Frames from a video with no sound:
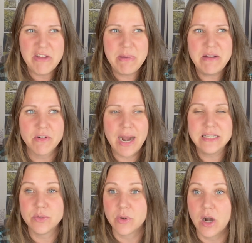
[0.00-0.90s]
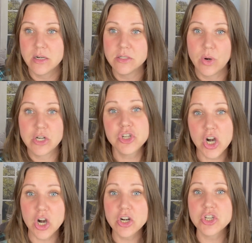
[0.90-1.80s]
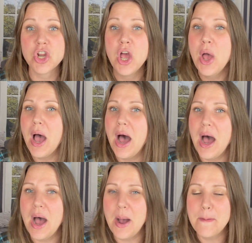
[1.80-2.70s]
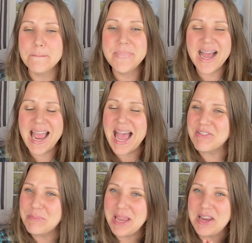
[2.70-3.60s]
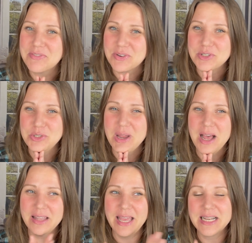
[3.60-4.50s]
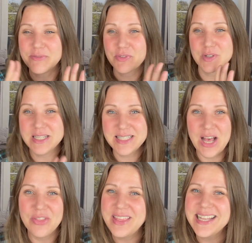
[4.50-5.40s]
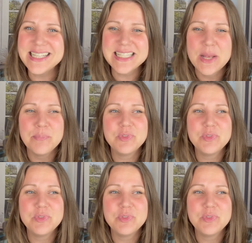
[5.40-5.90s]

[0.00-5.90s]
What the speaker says: I've paid for ads in regards to our church, but I haven't paid for to sell things.